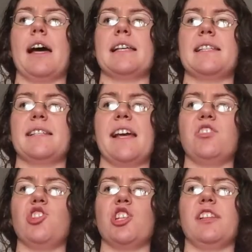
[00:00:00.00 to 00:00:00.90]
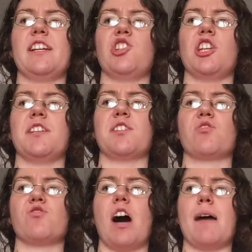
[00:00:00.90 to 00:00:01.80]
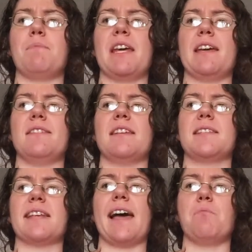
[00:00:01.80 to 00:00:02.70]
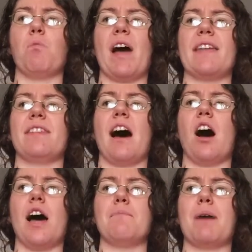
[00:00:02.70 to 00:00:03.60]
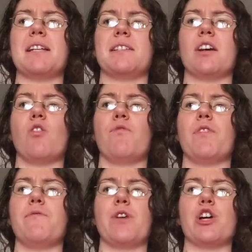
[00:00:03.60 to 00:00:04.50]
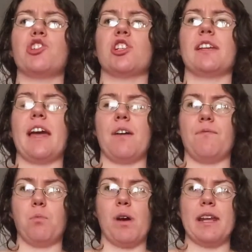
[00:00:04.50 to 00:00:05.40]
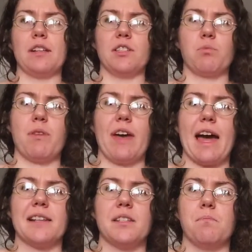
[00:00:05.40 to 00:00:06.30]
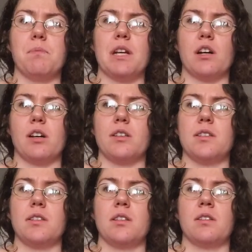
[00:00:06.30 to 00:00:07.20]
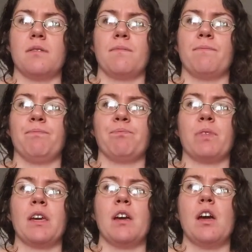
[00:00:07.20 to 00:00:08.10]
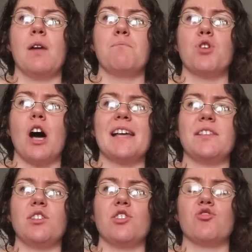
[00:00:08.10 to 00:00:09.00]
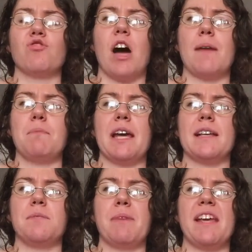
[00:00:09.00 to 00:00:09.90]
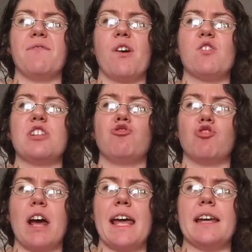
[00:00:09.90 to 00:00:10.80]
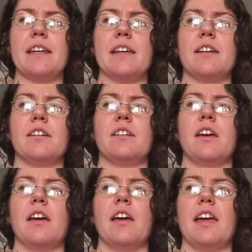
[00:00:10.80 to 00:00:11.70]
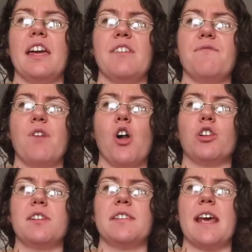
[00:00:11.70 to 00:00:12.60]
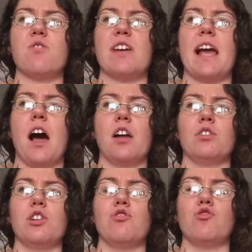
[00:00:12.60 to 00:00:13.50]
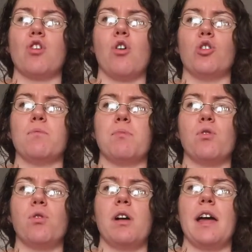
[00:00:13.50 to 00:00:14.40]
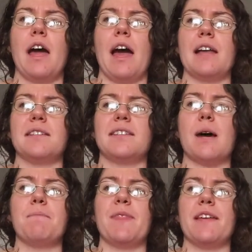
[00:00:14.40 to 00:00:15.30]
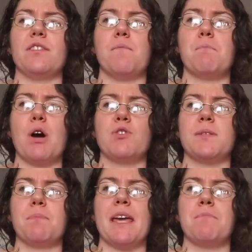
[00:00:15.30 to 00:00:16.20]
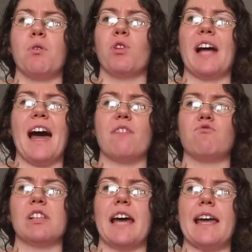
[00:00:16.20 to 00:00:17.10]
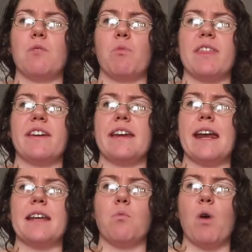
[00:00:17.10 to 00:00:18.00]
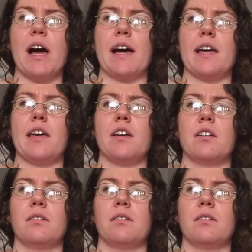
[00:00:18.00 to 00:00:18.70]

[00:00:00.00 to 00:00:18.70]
Essentially, she described it in the same way that I myself and virtually everyone else with HSAM does. Price described it as being very draining, involuntary, uncontrollable, and something that most people can't relate with in any way.